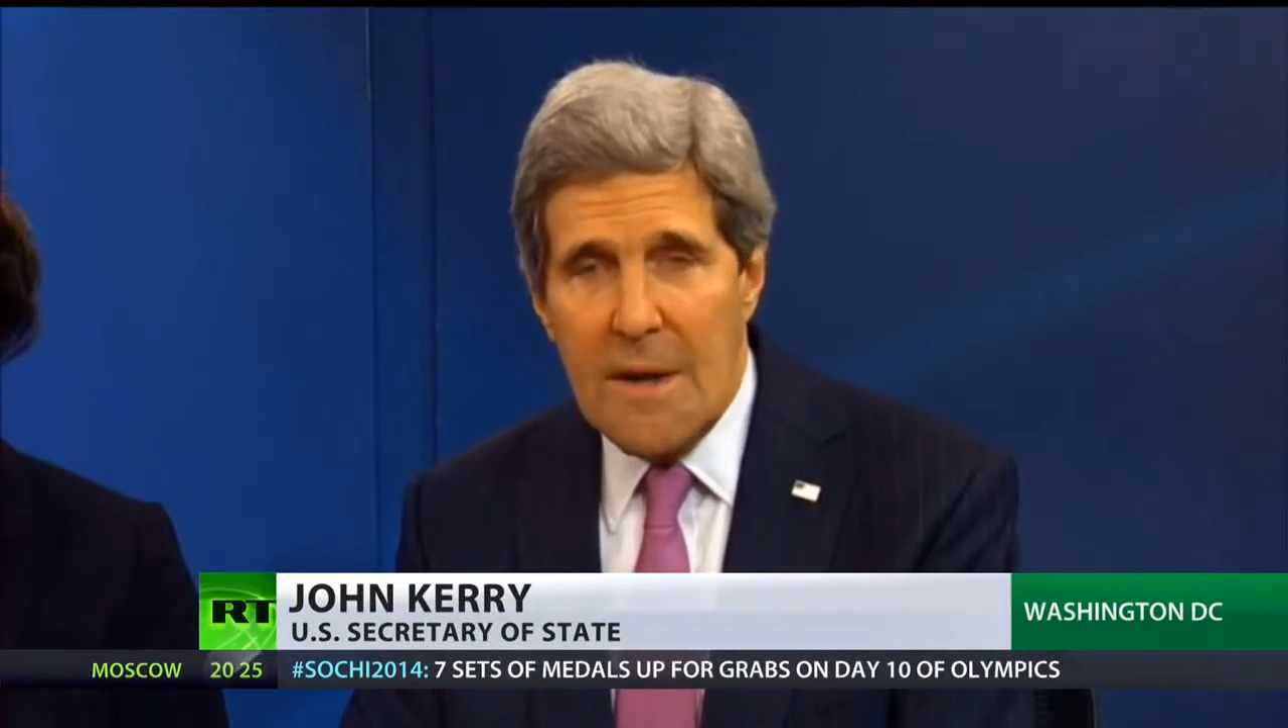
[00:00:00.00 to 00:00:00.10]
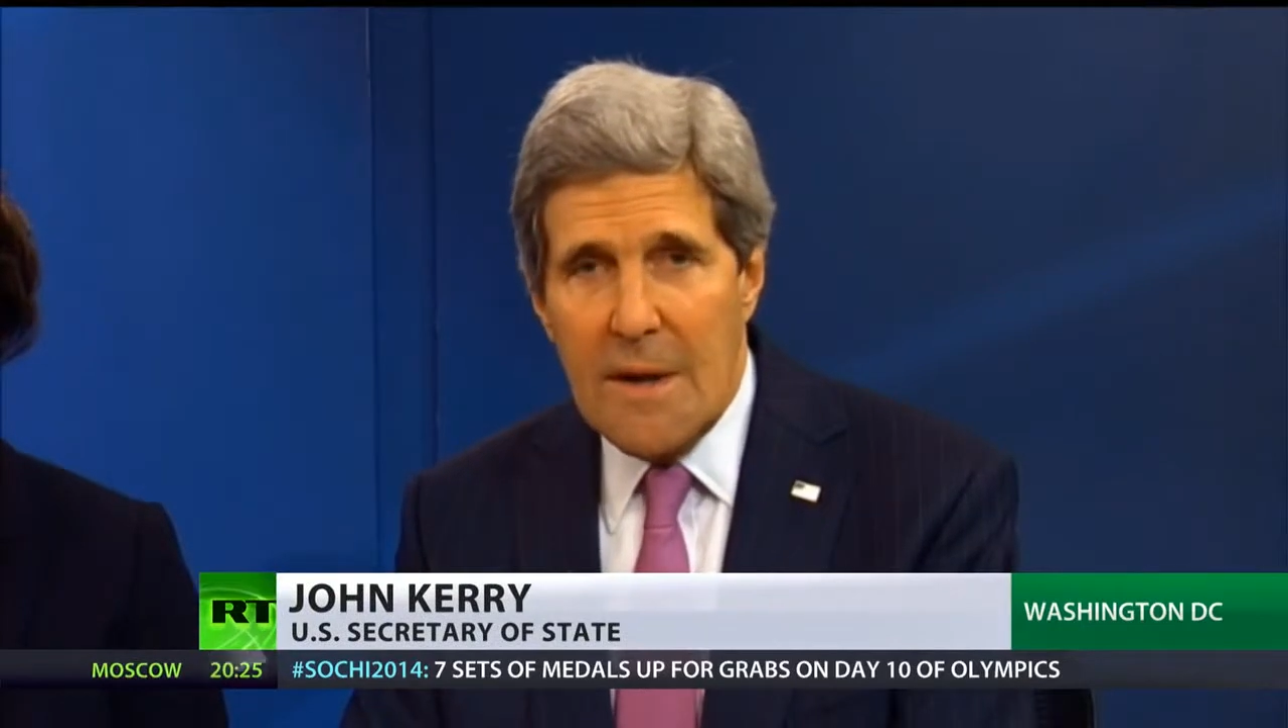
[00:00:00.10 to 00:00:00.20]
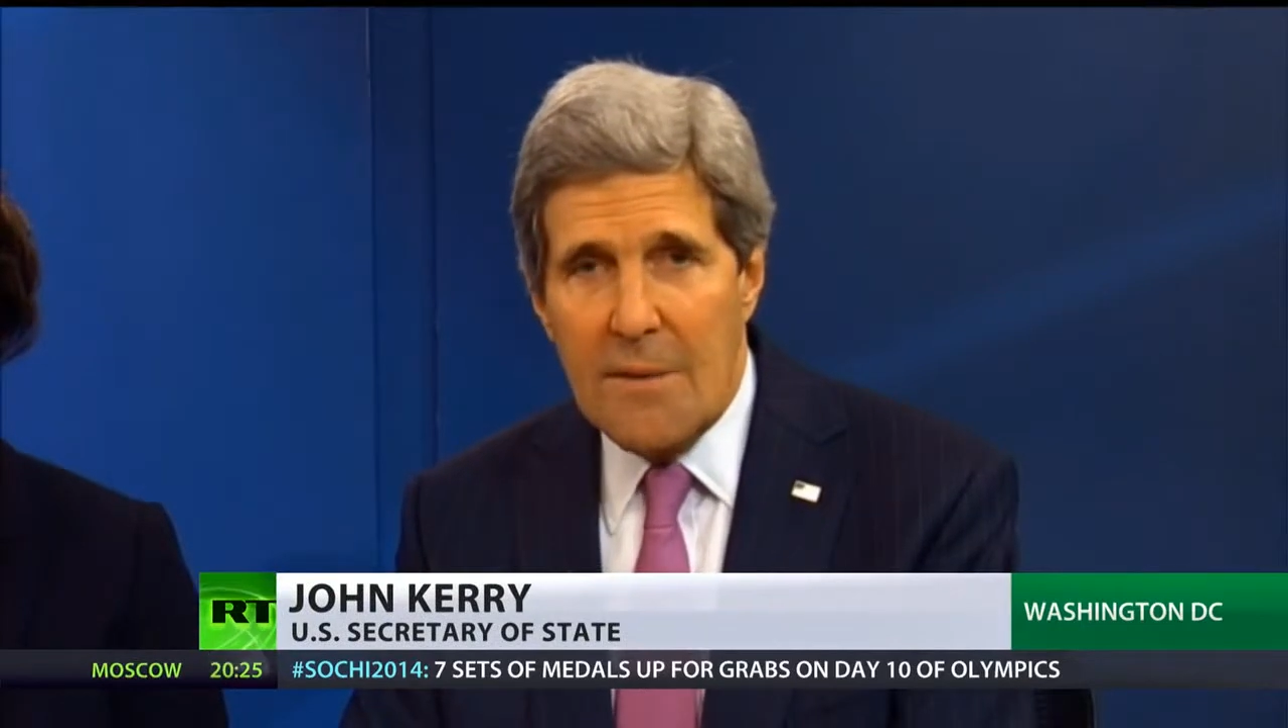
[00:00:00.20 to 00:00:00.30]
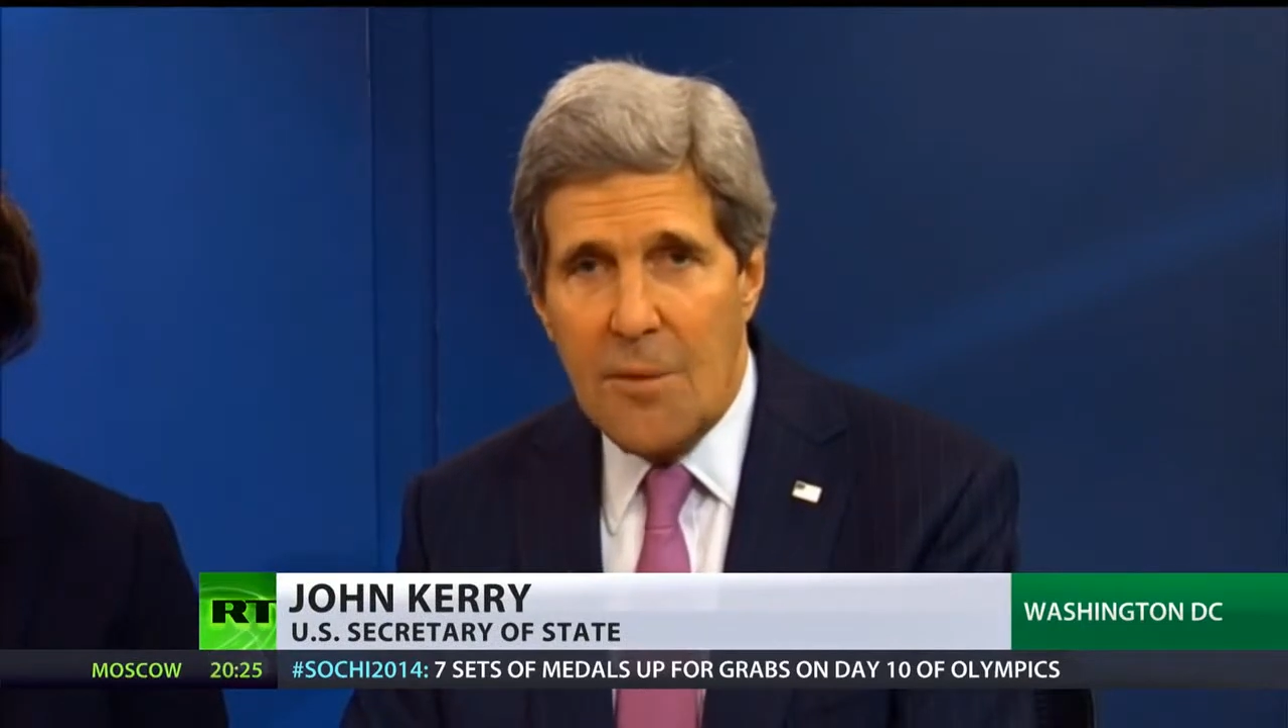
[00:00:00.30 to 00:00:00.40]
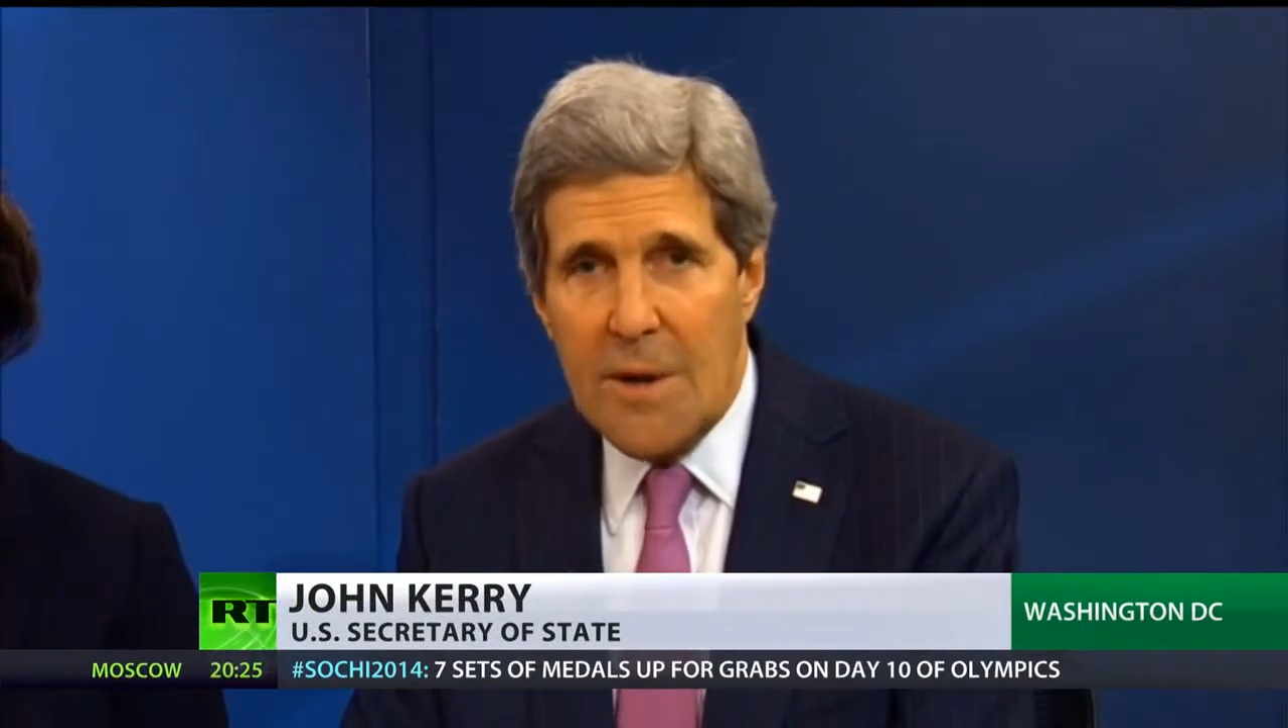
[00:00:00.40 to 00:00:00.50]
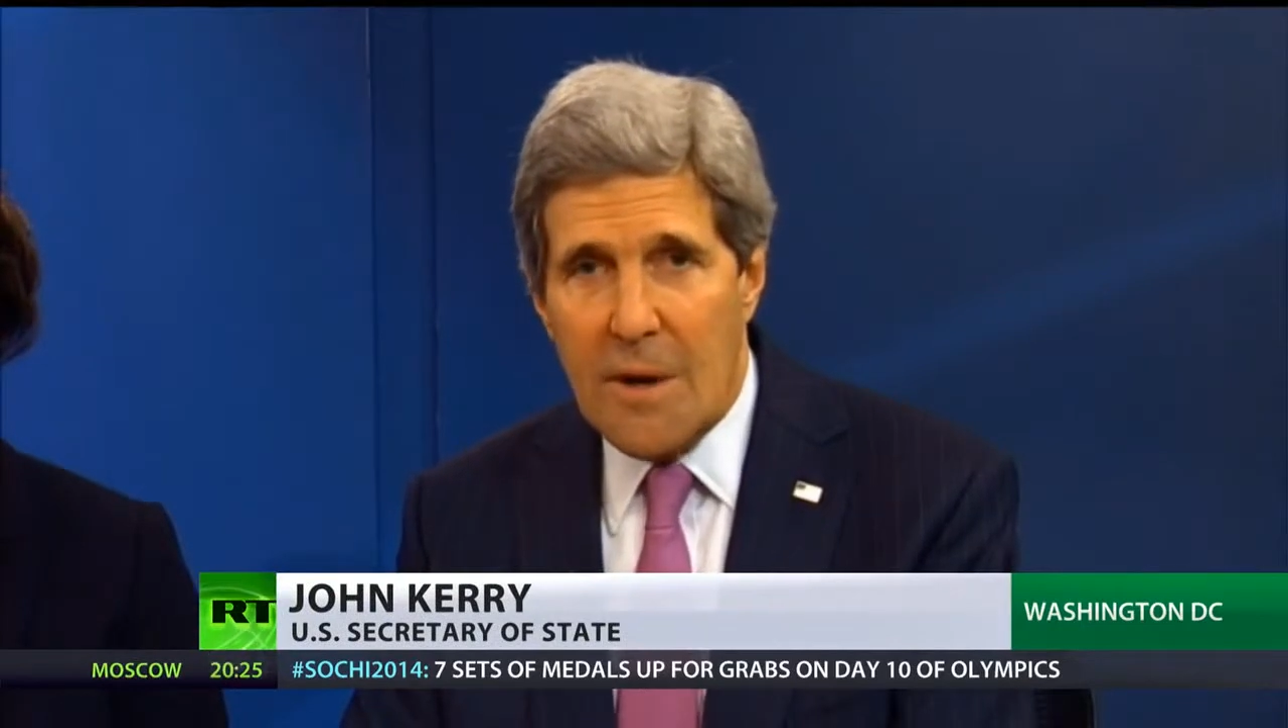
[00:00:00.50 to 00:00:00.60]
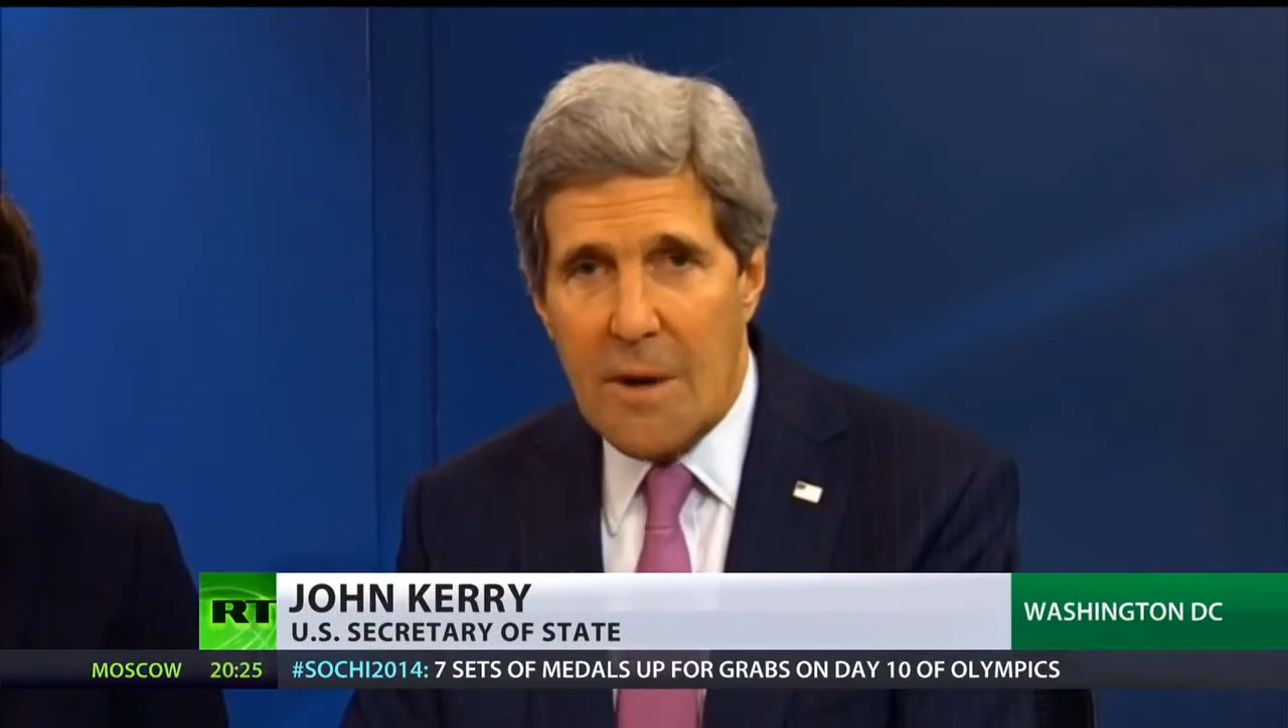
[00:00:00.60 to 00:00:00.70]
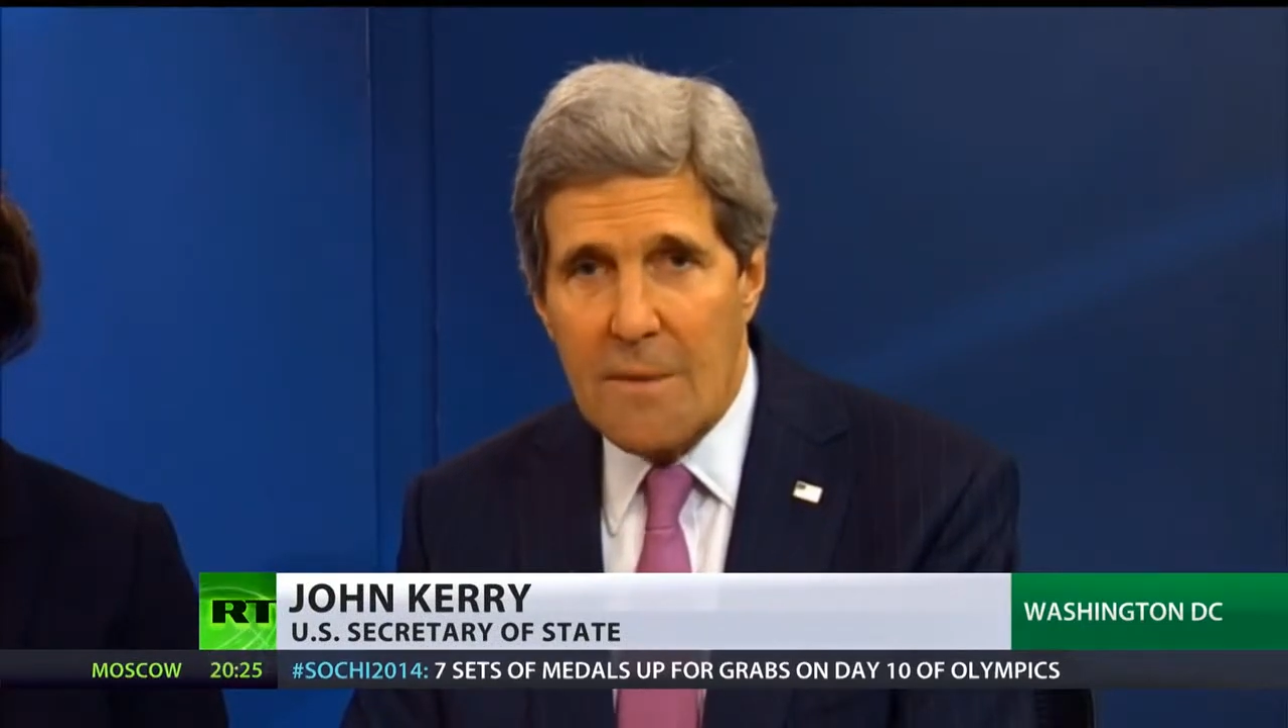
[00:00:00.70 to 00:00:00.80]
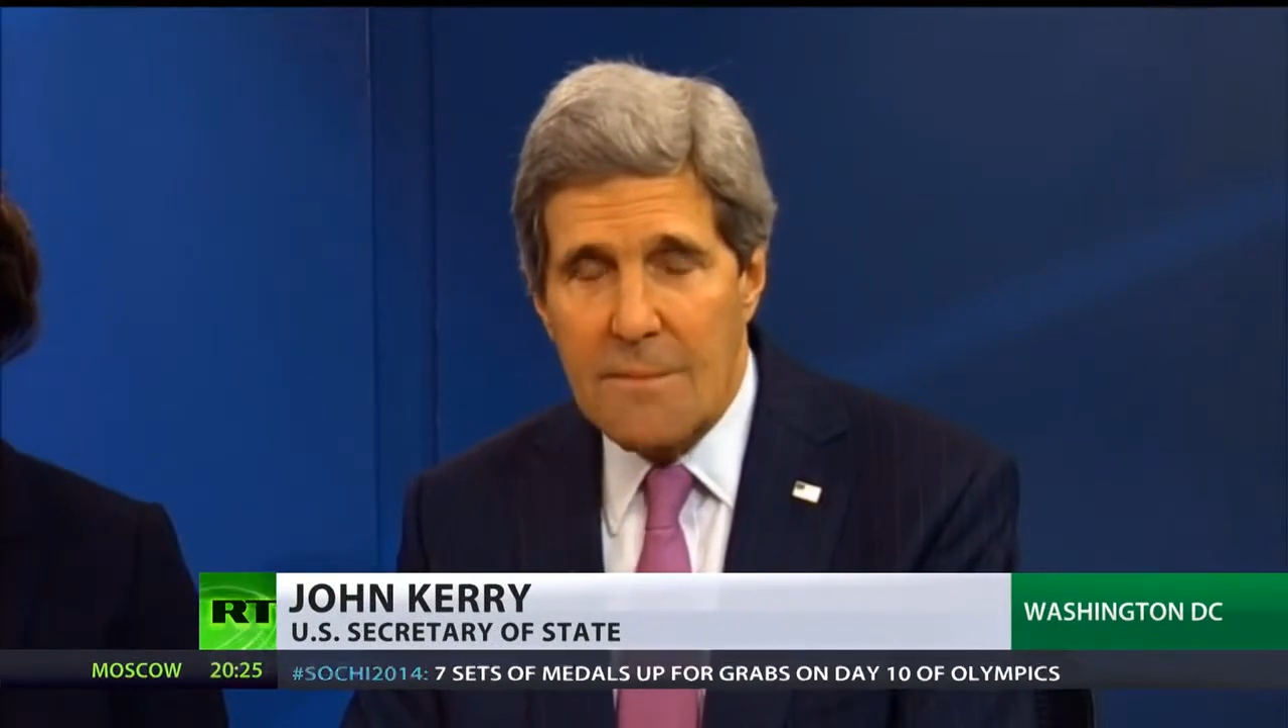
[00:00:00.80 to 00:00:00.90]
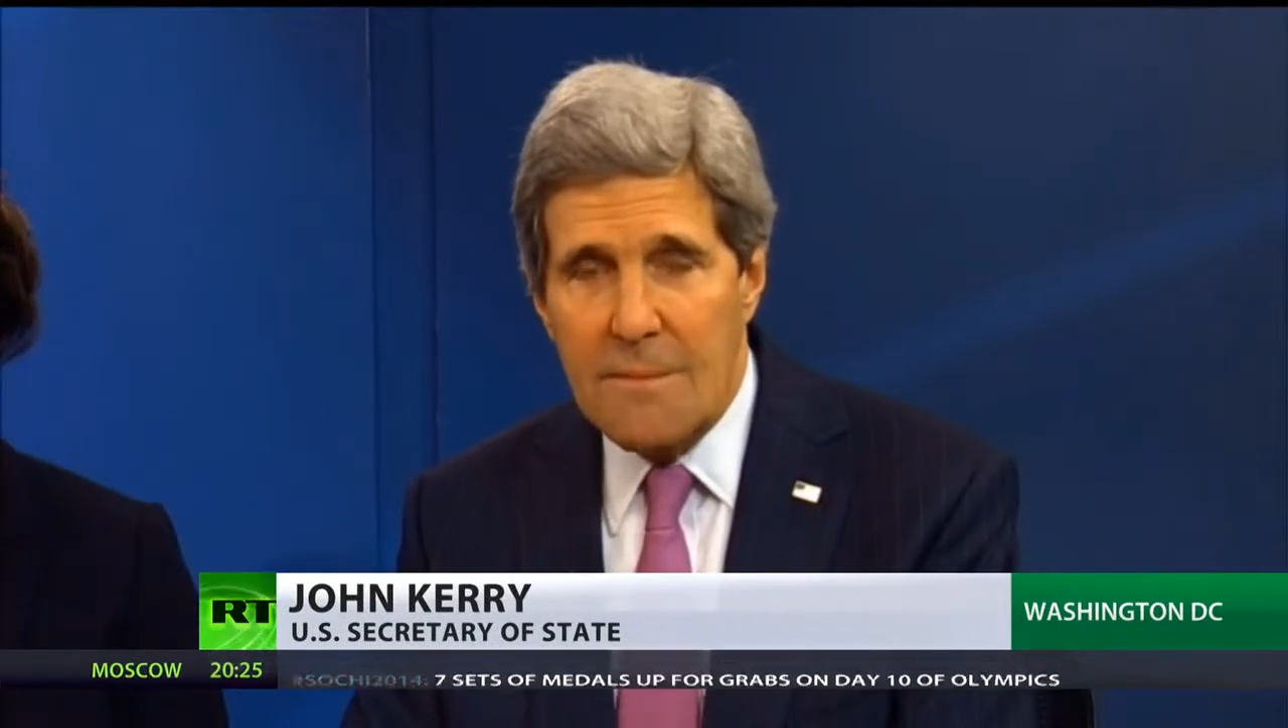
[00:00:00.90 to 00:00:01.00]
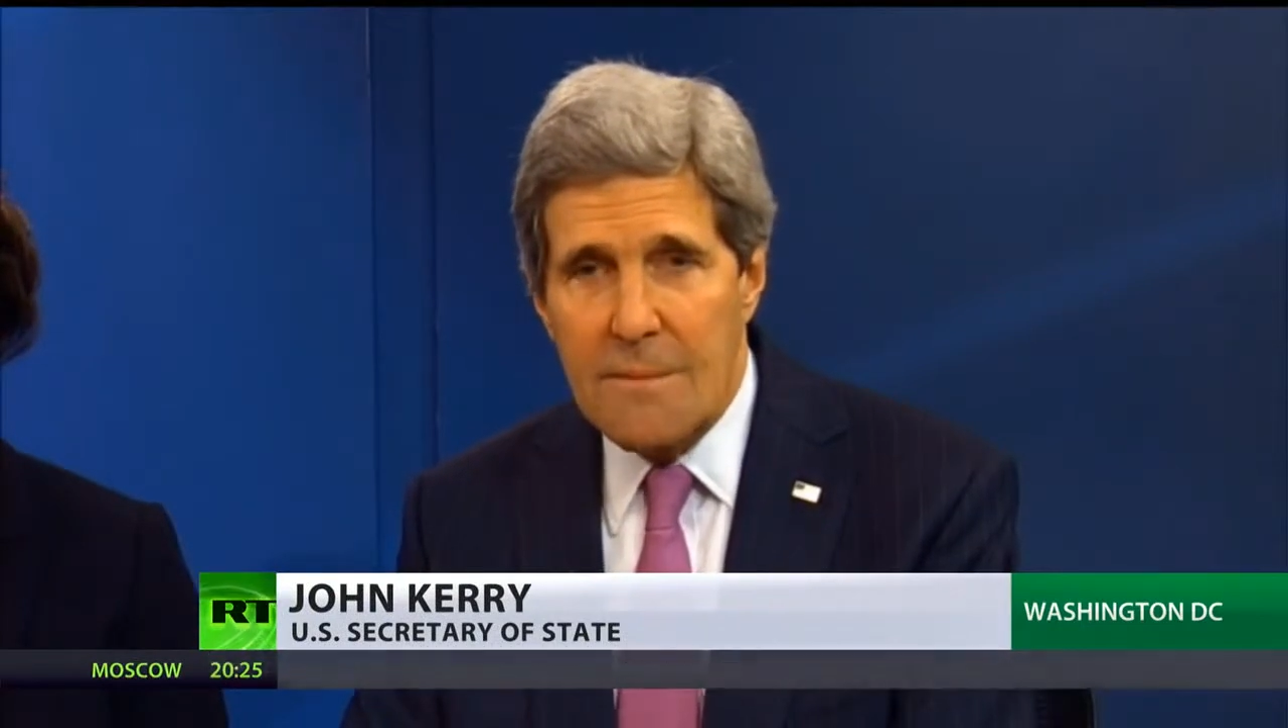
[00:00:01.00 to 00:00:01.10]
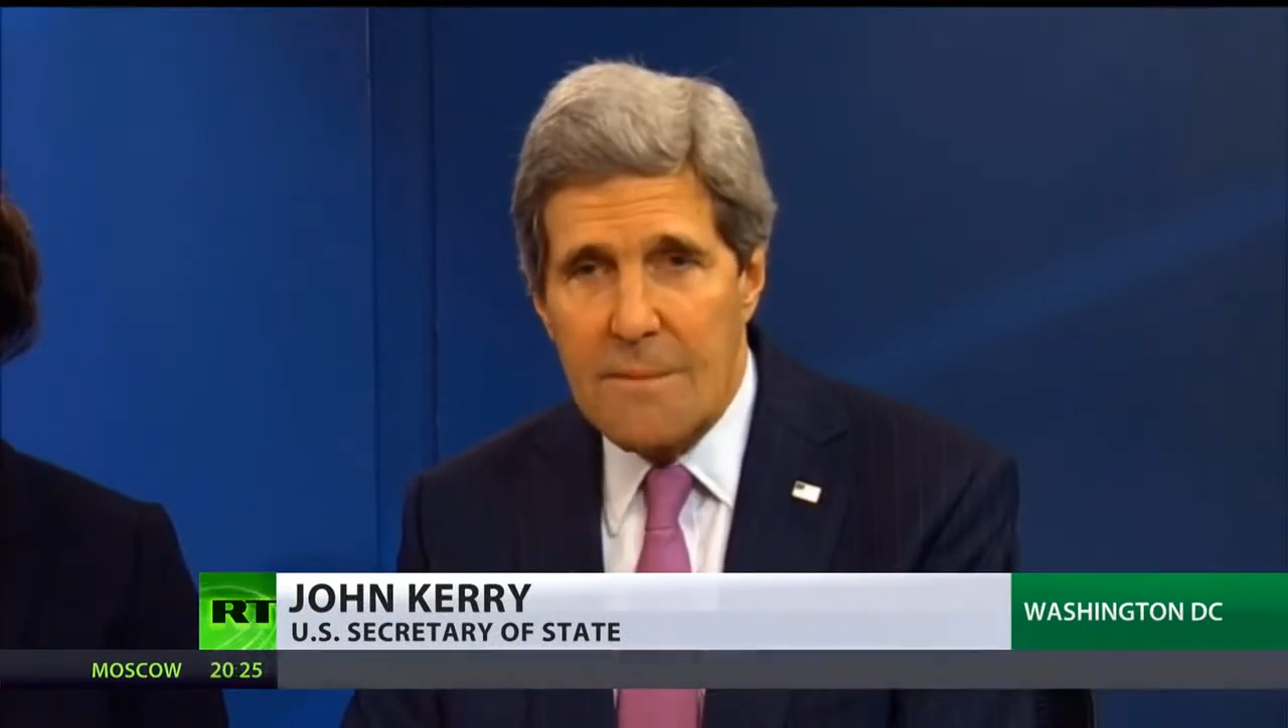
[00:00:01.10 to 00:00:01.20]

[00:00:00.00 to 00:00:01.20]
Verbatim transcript: and we are